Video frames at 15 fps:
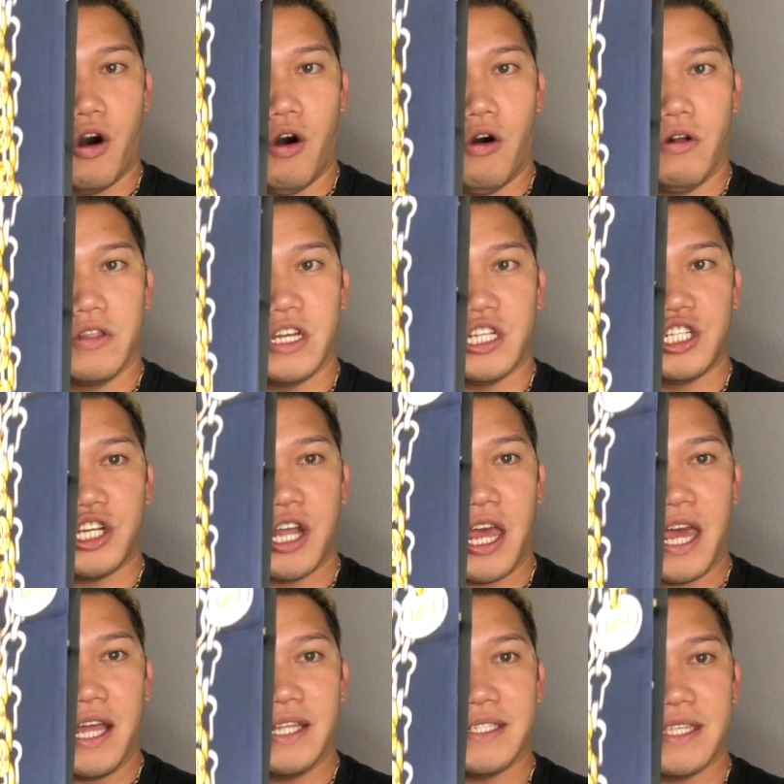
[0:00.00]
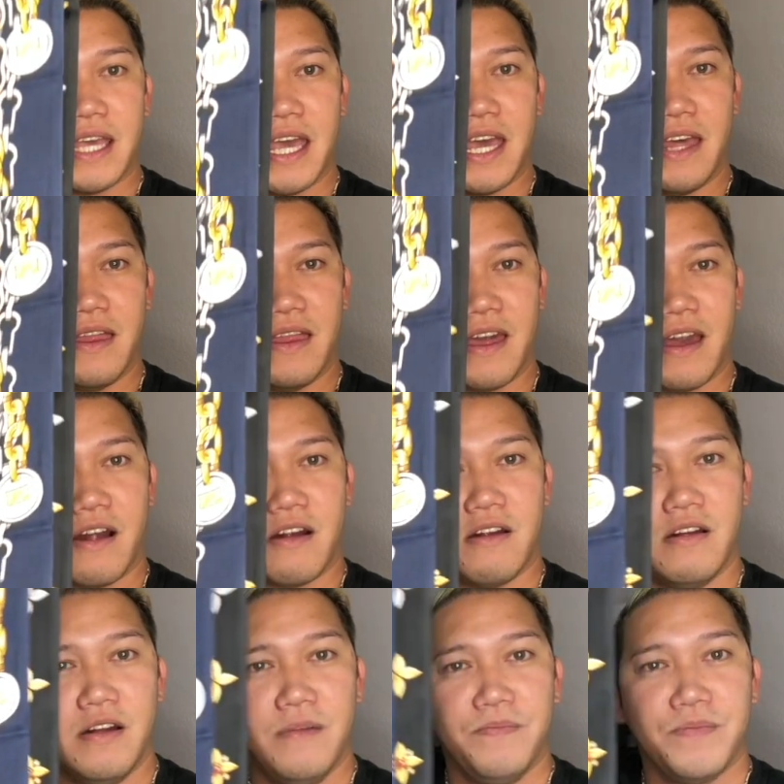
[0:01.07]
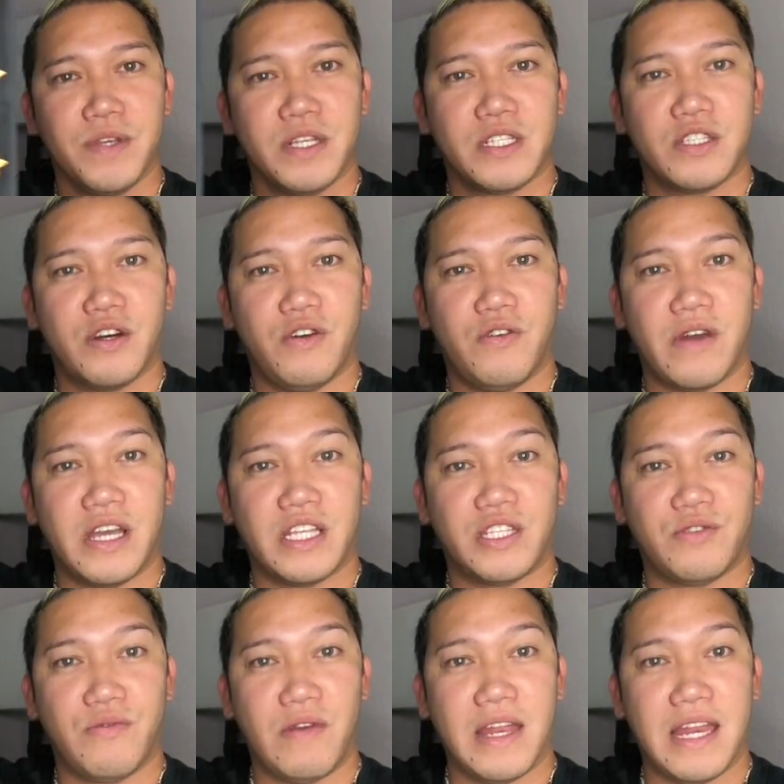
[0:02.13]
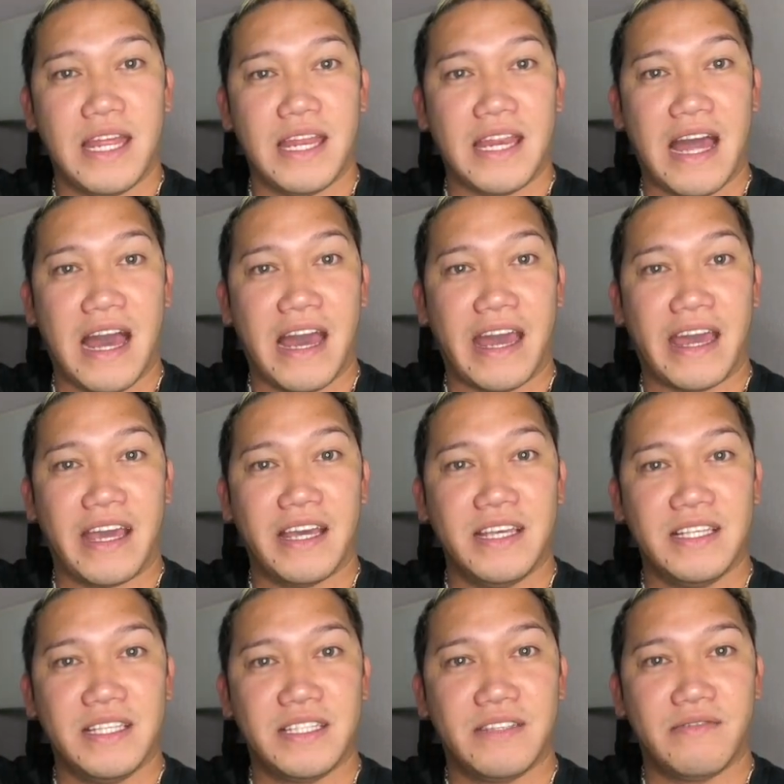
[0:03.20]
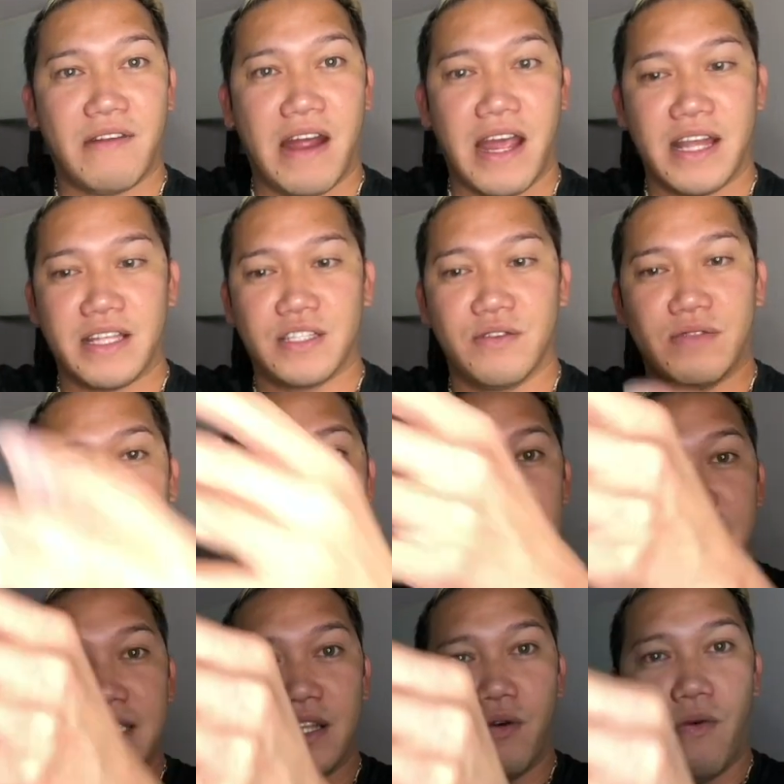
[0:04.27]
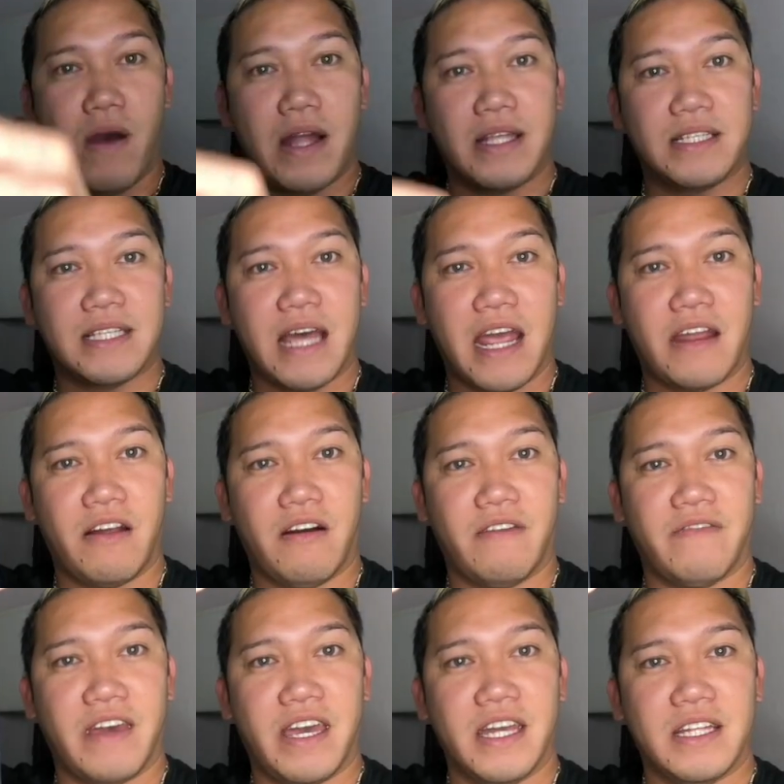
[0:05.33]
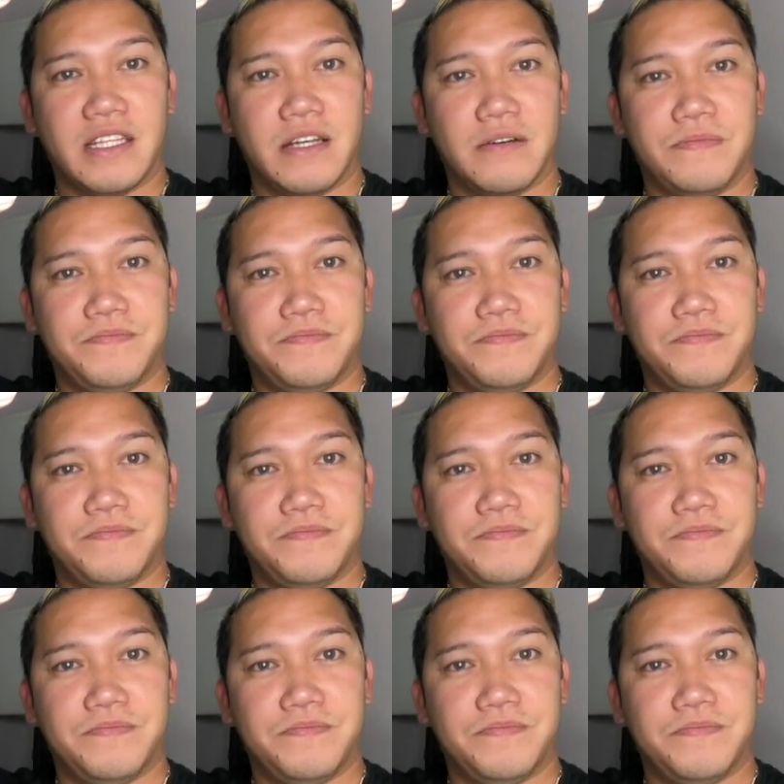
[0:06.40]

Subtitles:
all the chains in there. So it's really nice, right? So this is the one side of it.